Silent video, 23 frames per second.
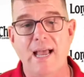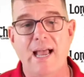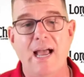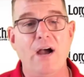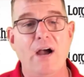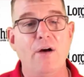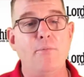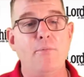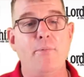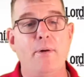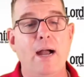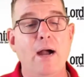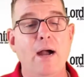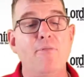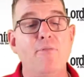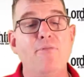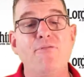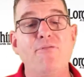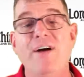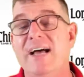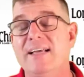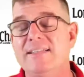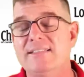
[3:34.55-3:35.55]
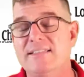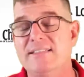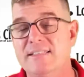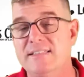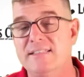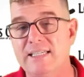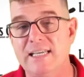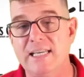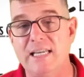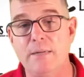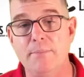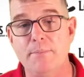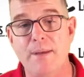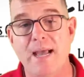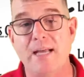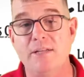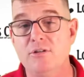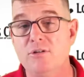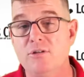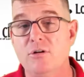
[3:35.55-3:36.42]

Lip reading: How fast is it getting bad?